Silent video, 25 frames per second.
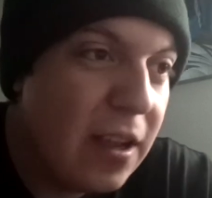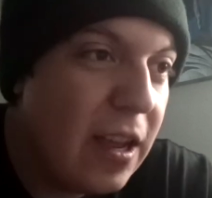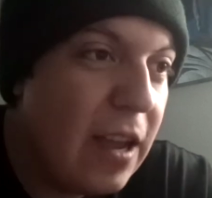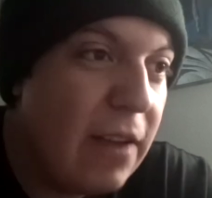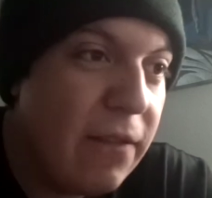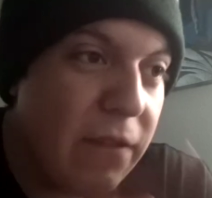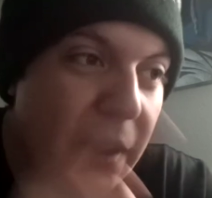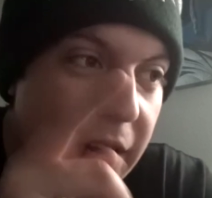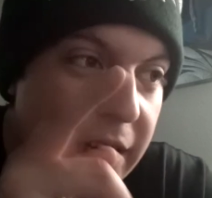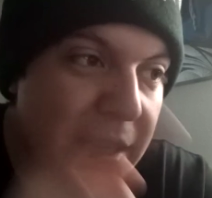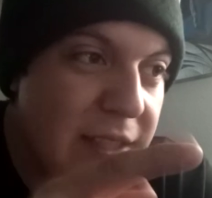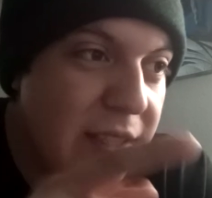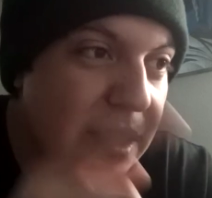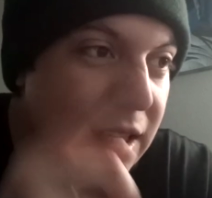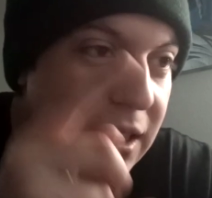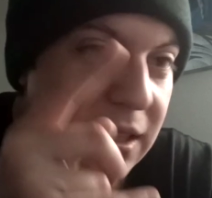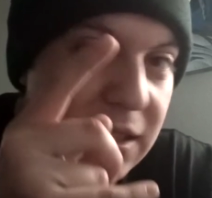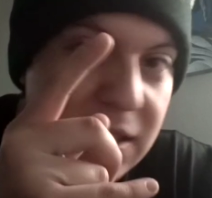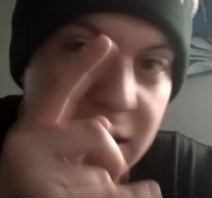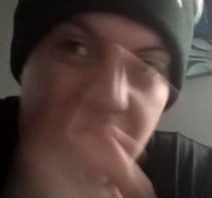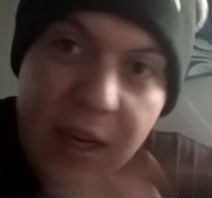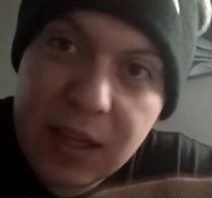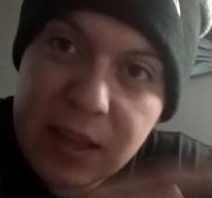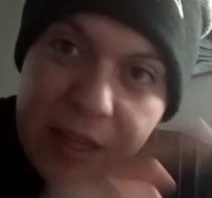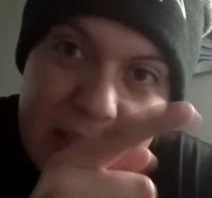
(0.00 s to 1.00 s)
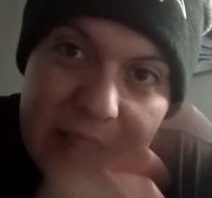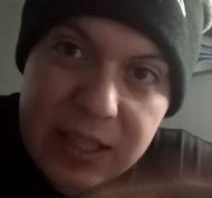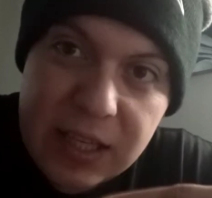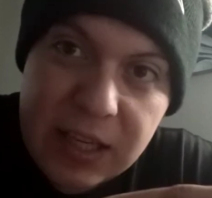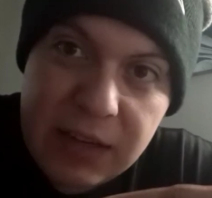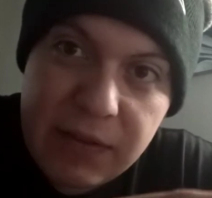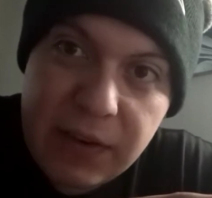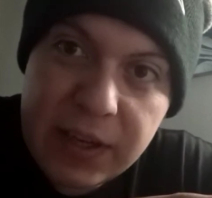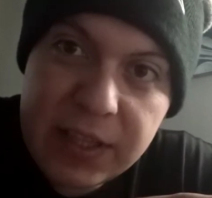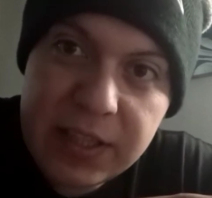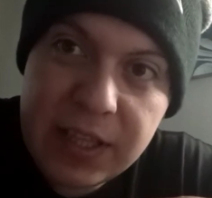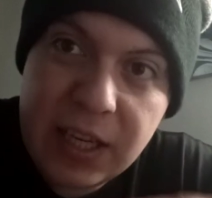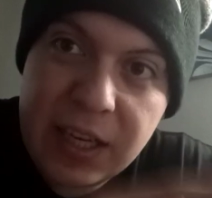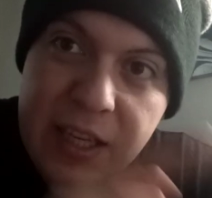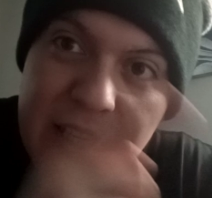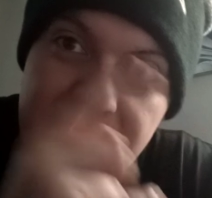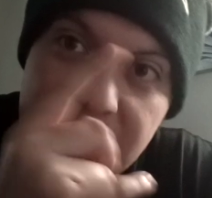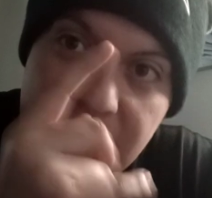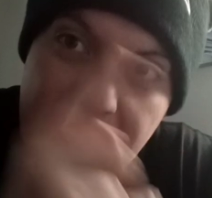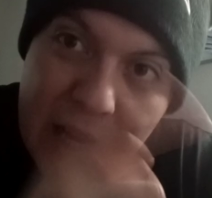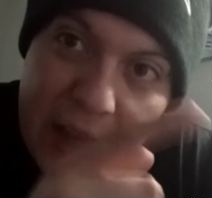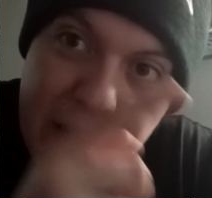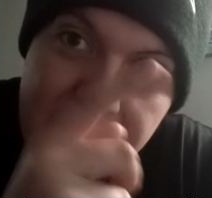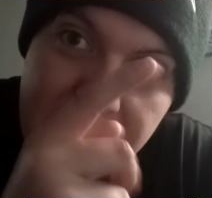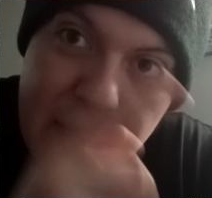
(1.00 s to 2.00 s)
If I see Douglas Levi Levison
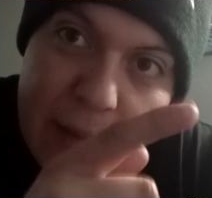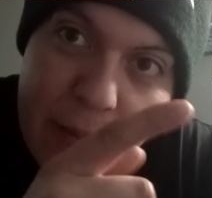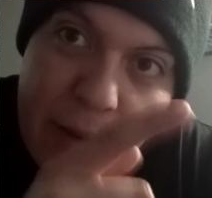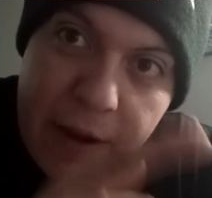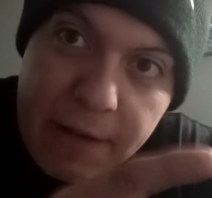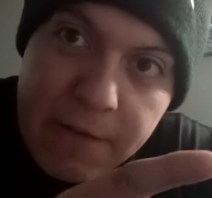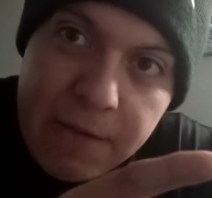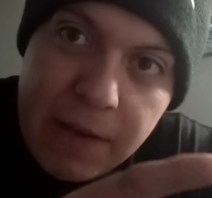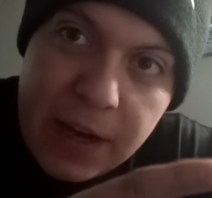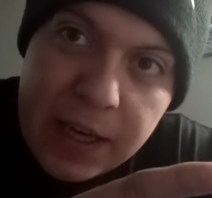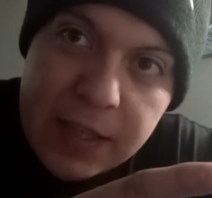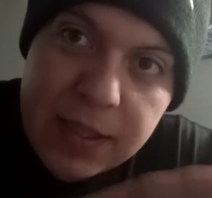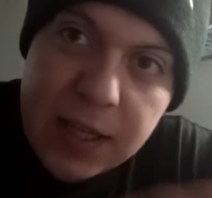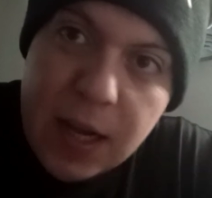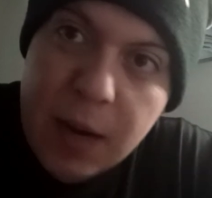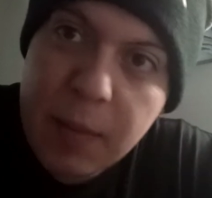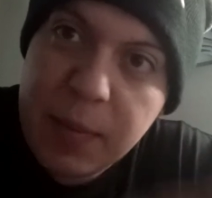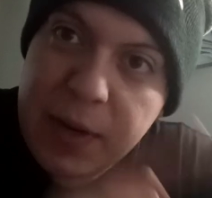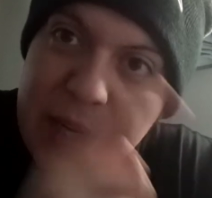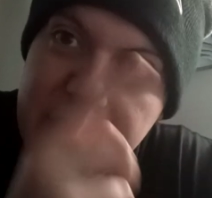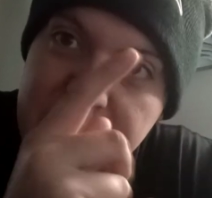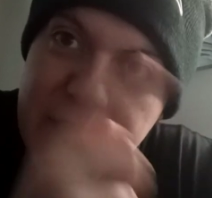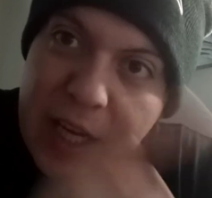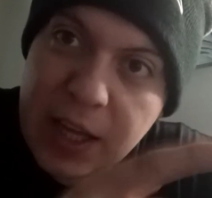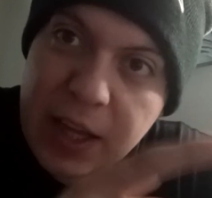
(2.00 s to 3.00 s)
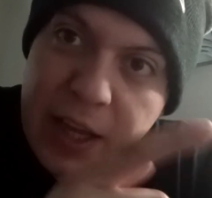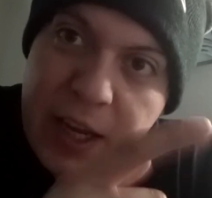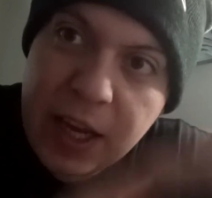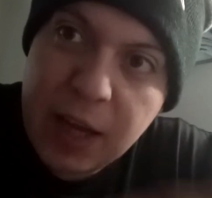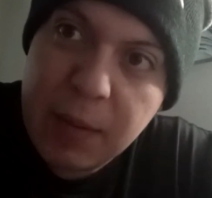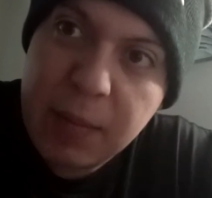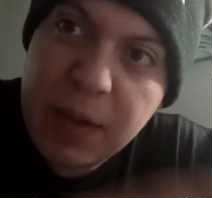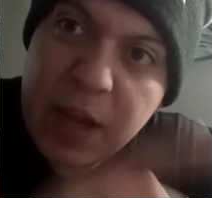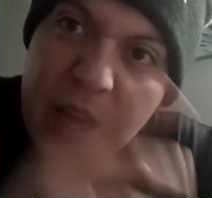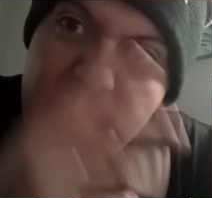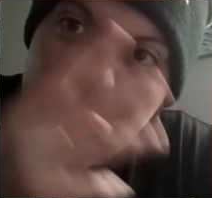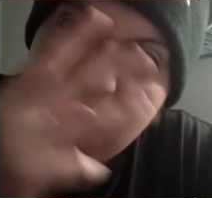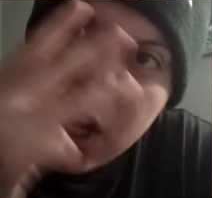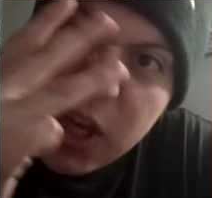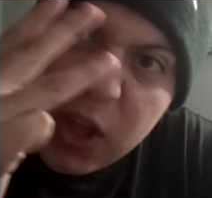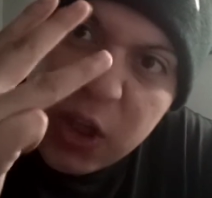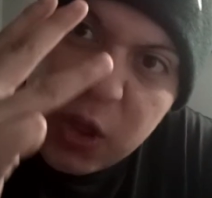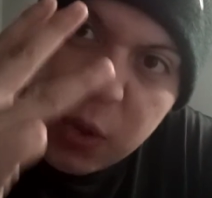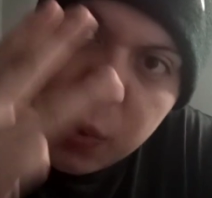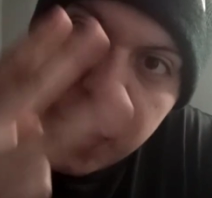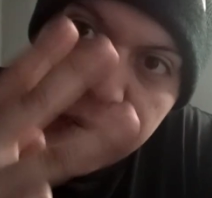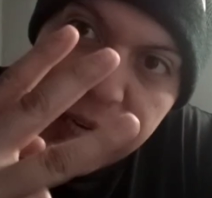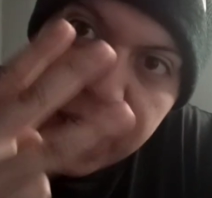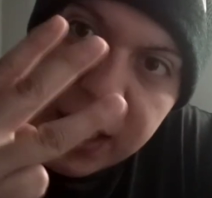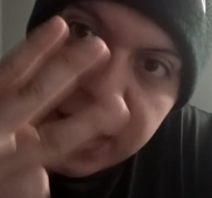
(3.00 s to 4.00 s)
yelling at my face, I'm going to yell at him
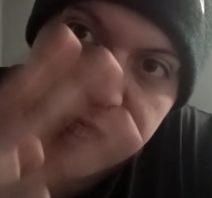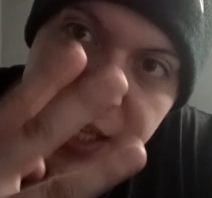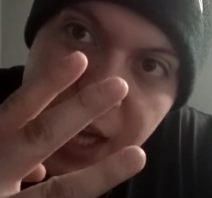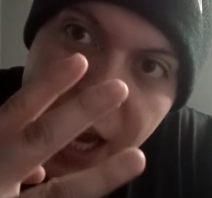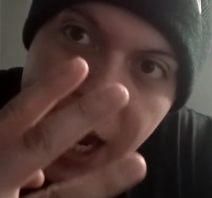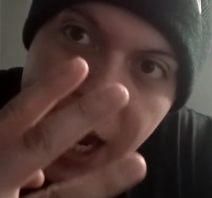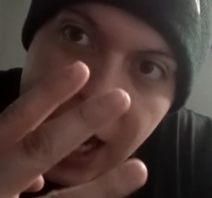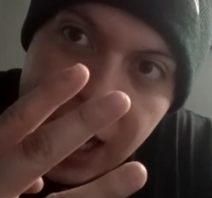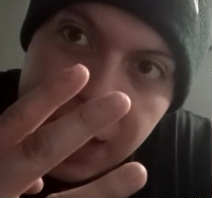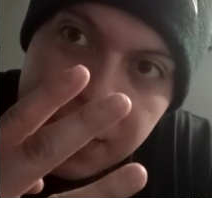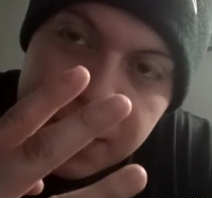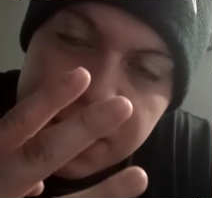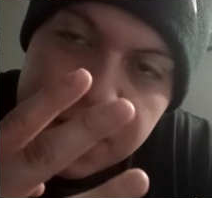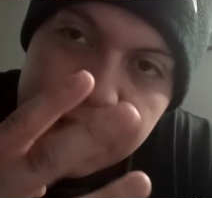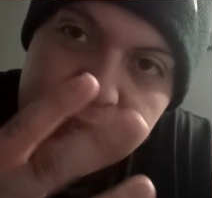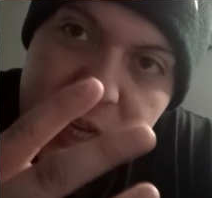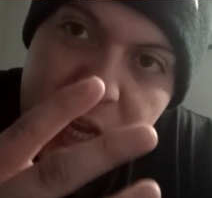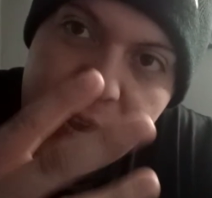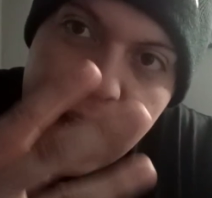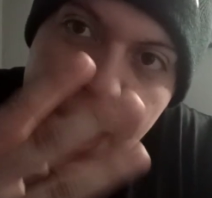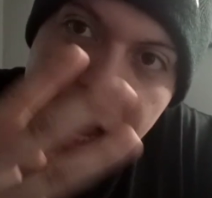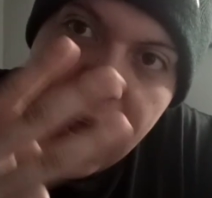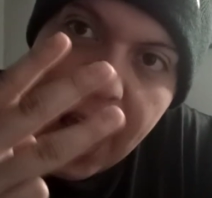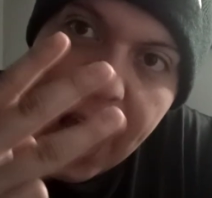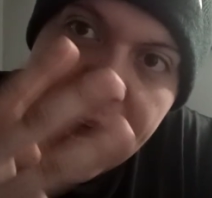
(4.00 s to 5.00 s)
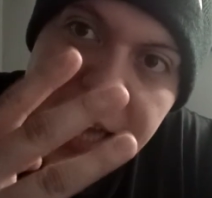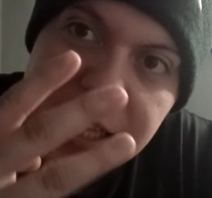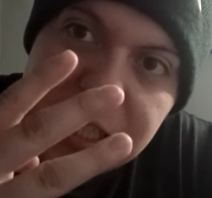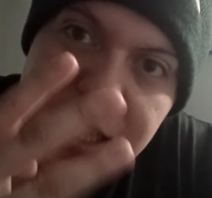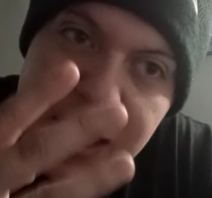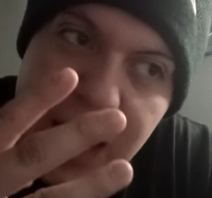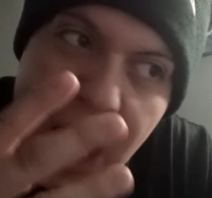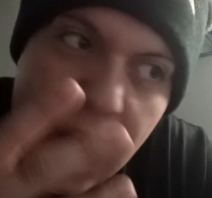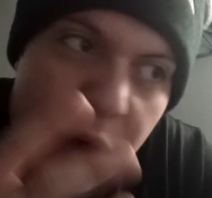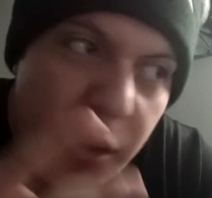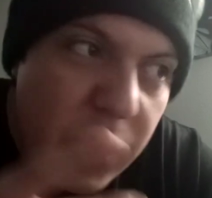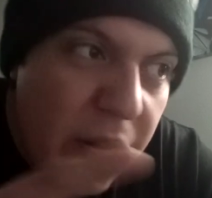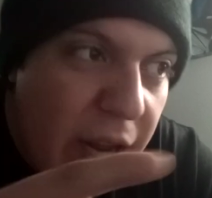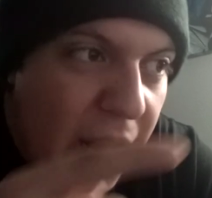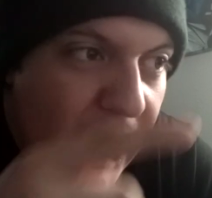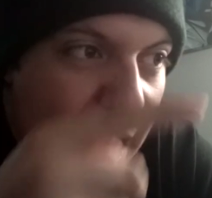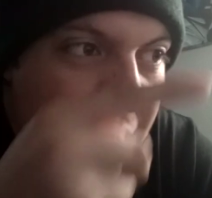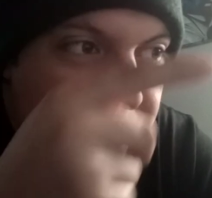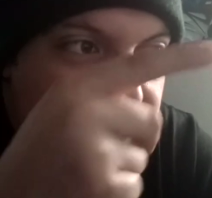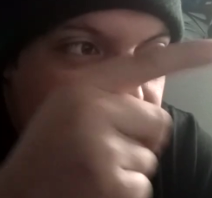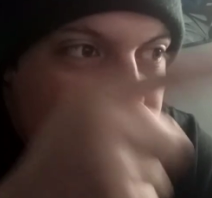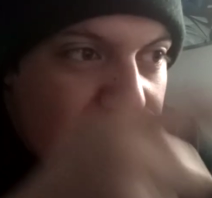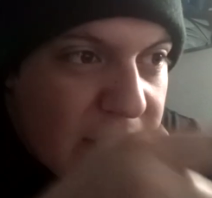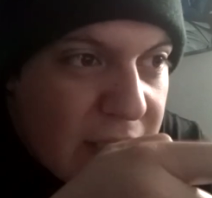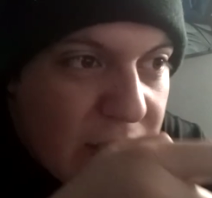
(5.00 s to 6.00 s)
three times as loud
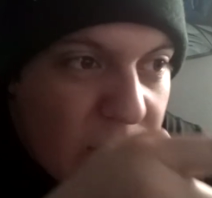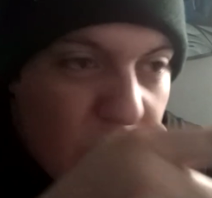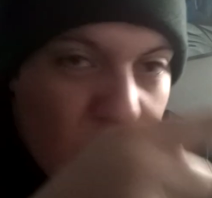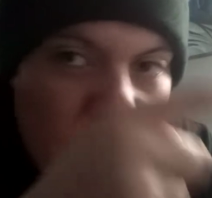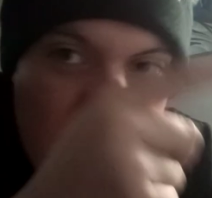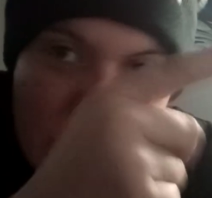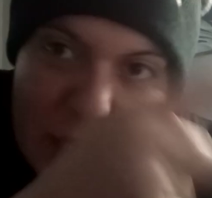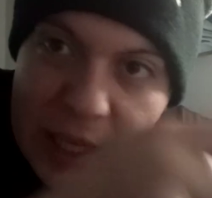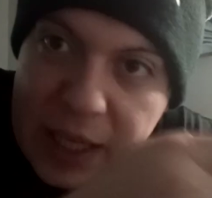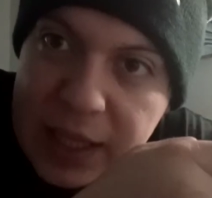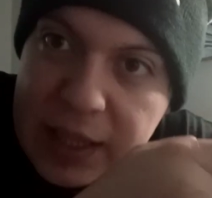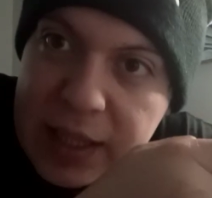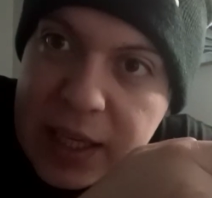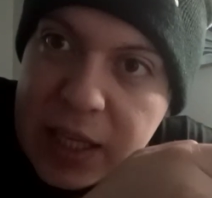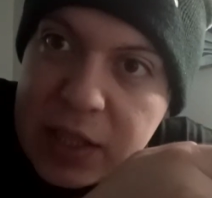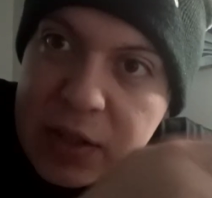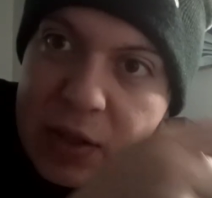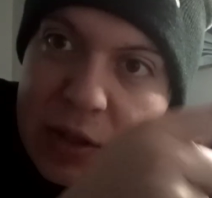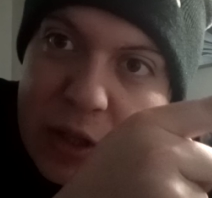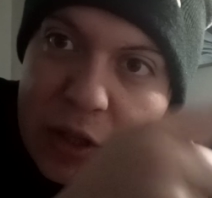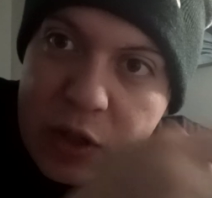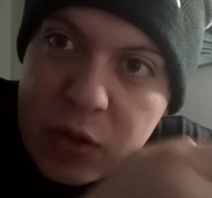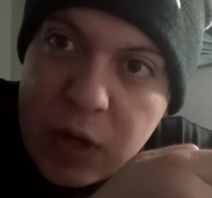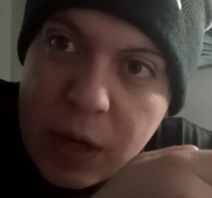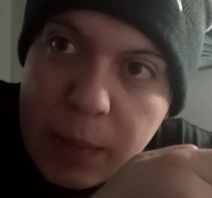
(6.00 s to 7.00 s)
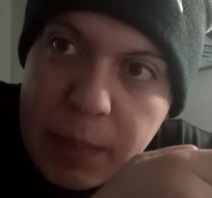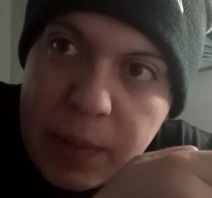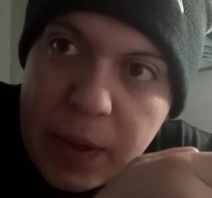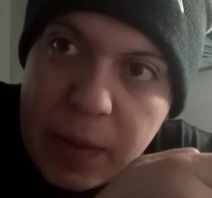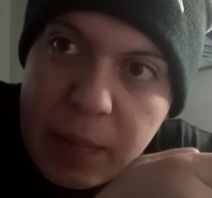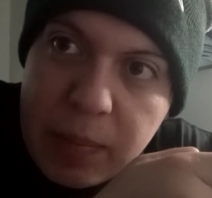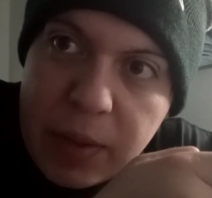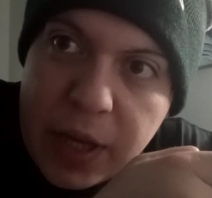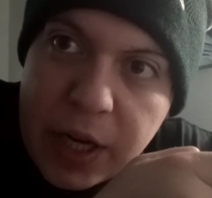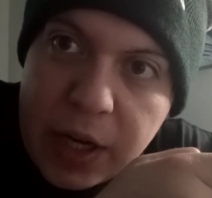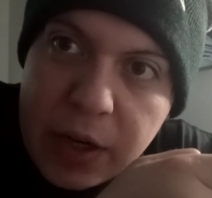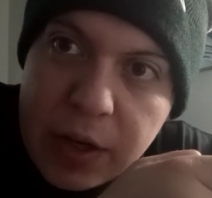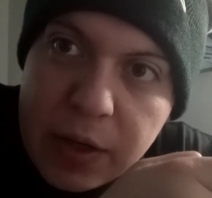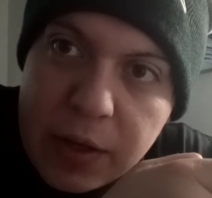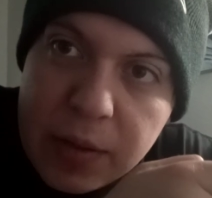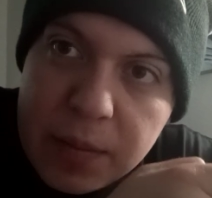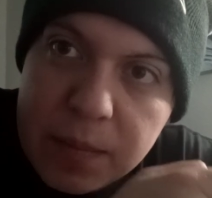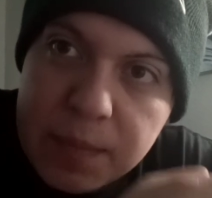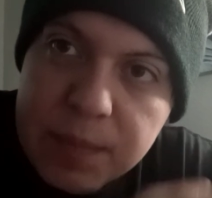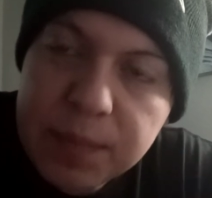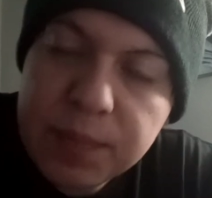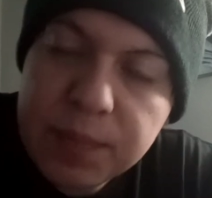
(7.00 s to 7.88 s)
as what he did to the trumpet player.